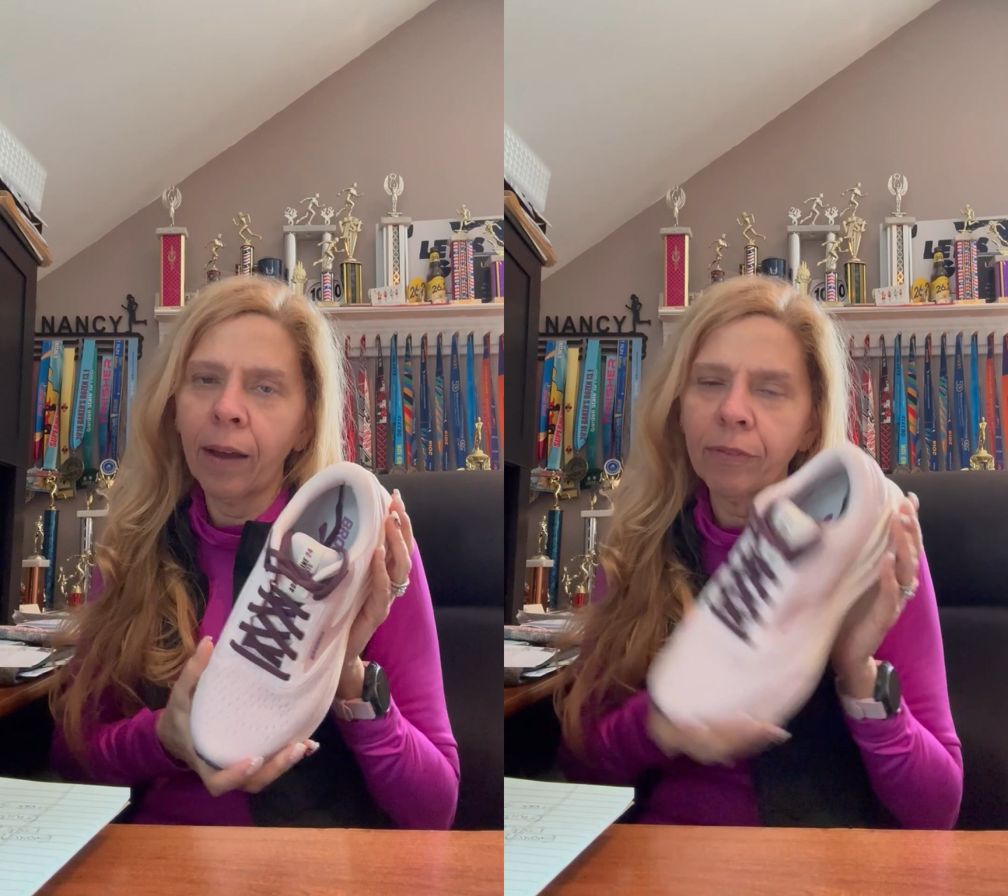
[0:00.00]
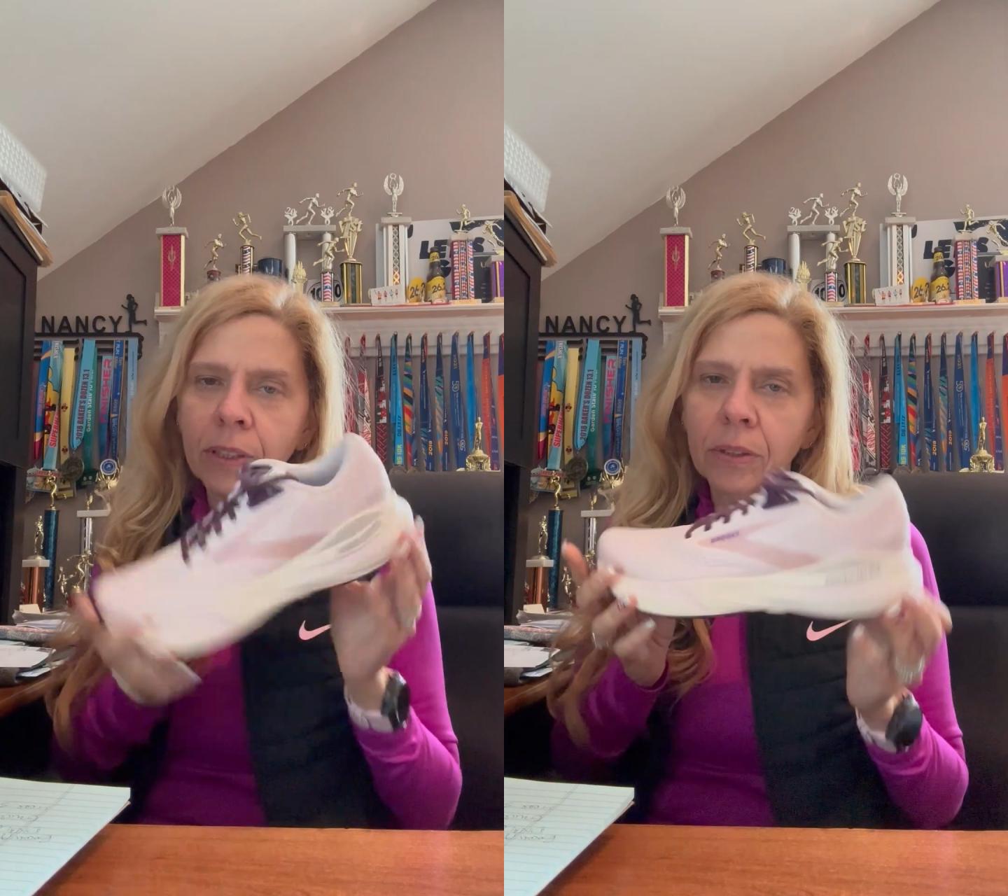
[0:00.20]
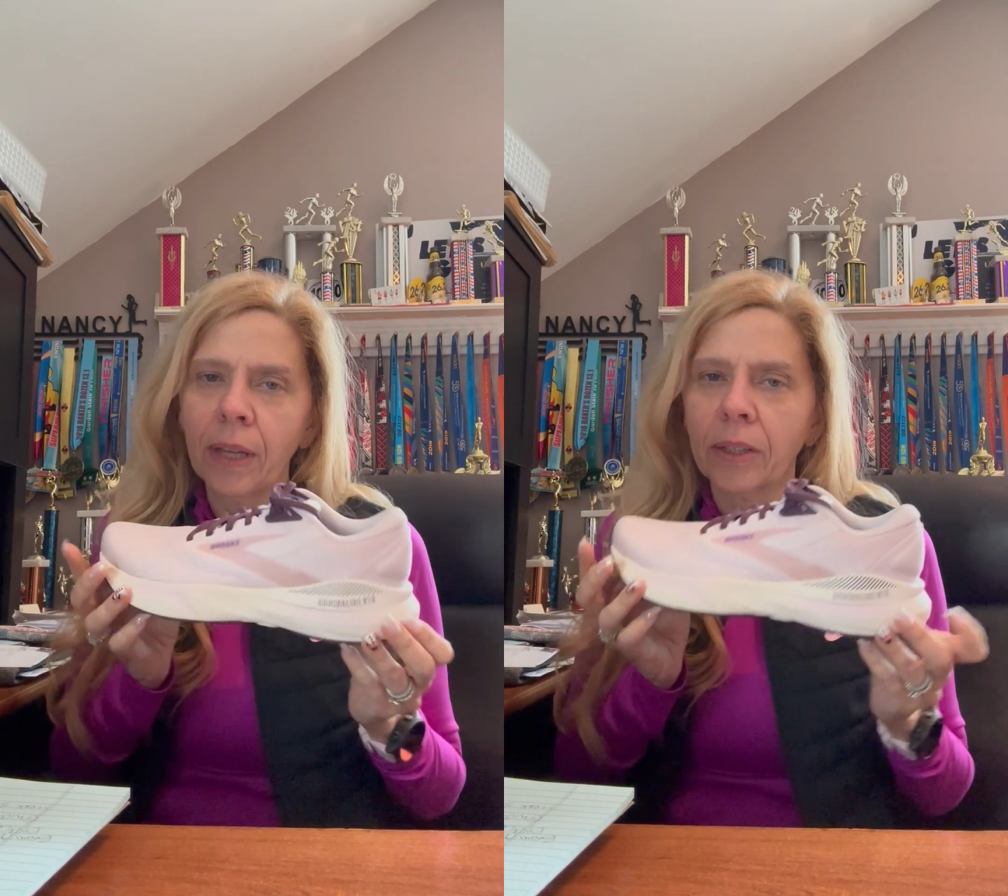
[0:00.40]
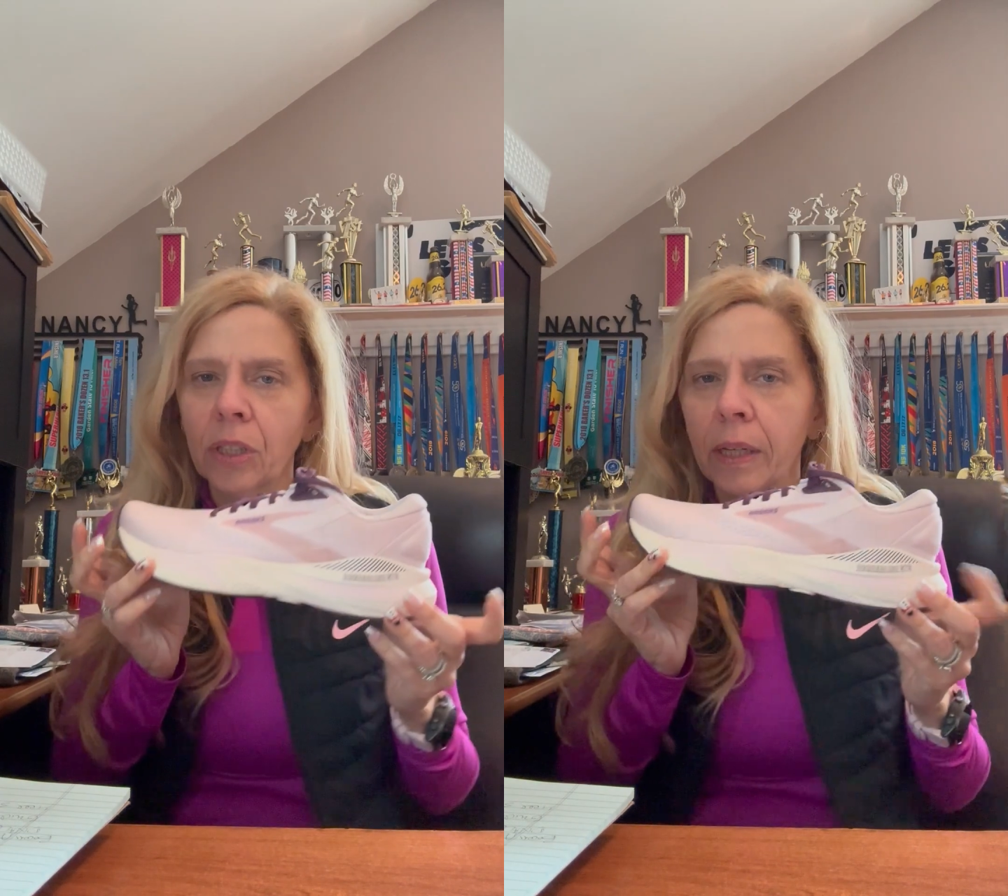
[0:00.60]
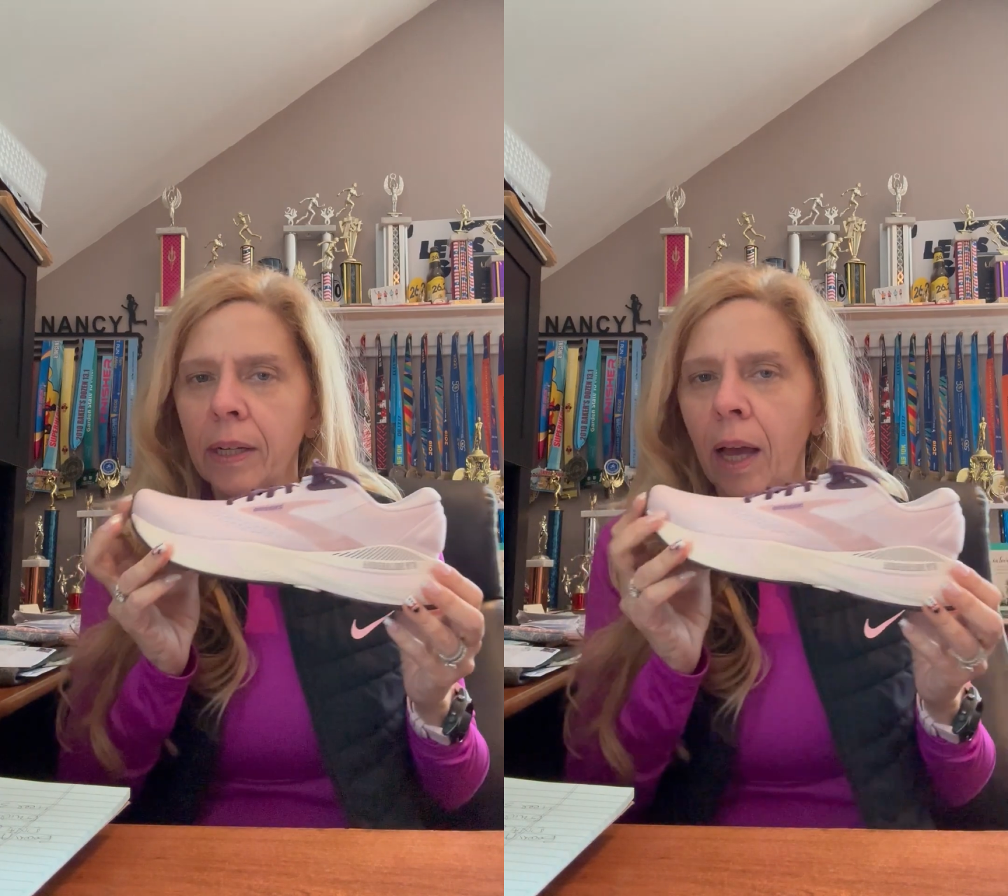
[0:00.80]
This is
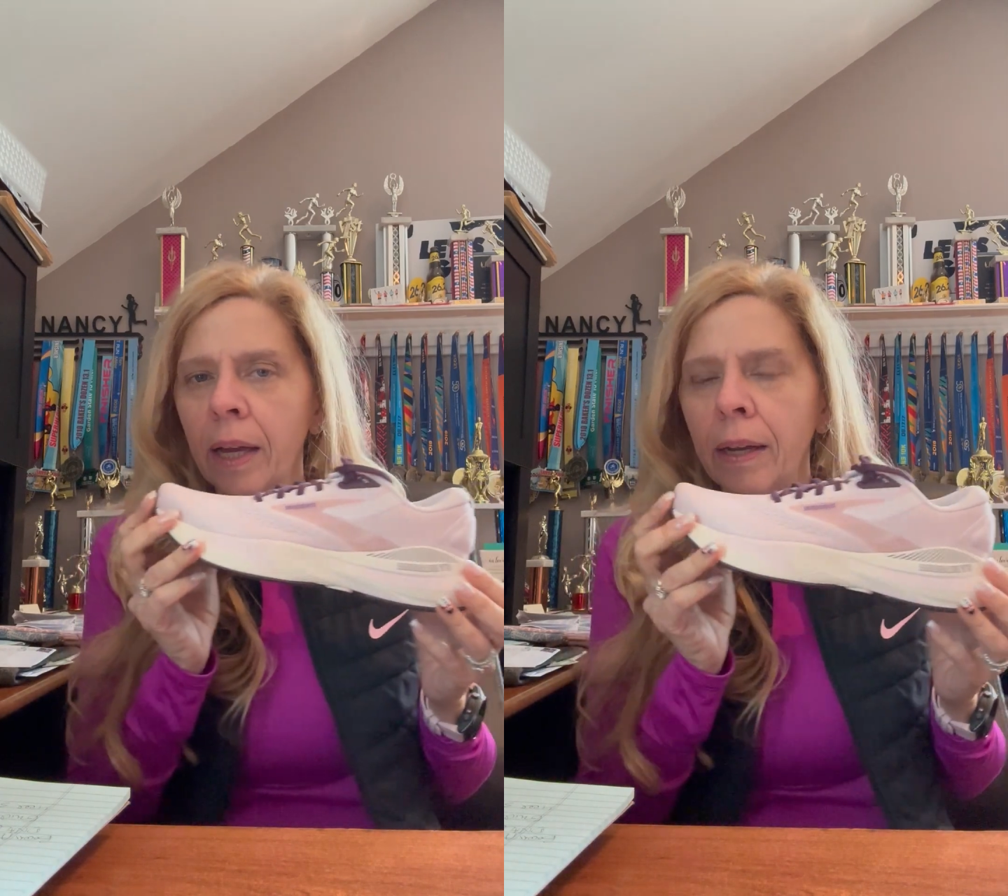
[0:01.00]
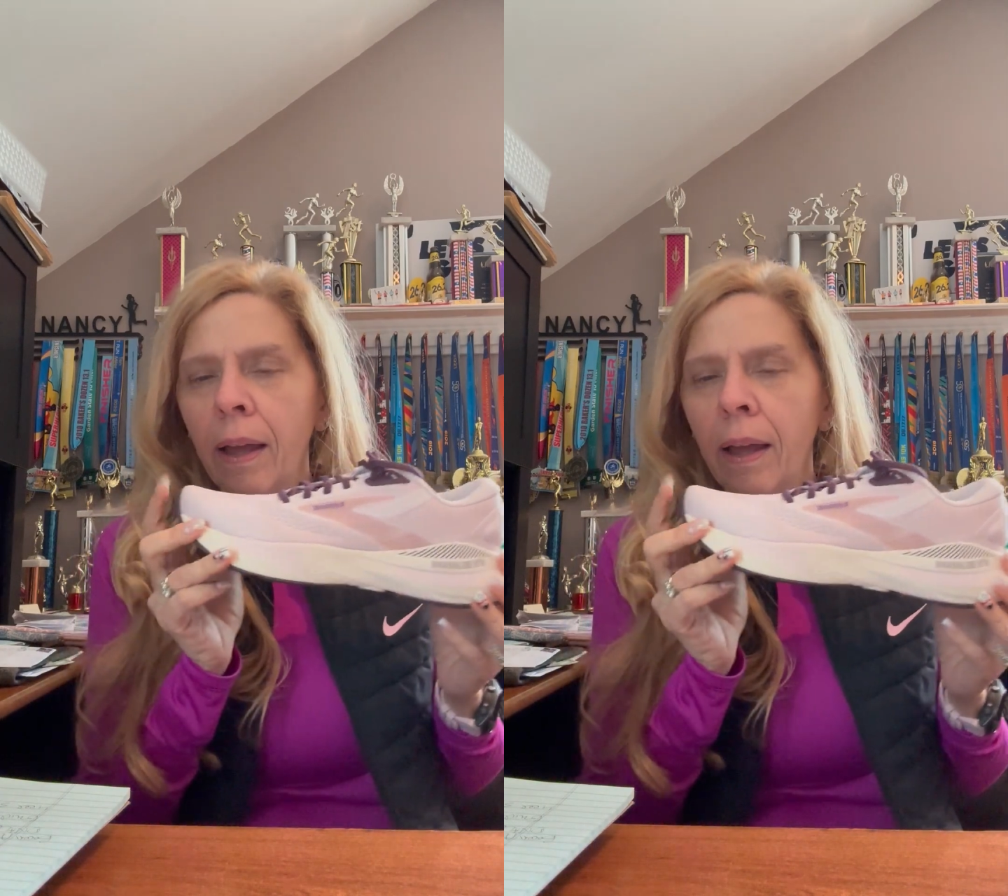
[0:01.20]
actually a 9.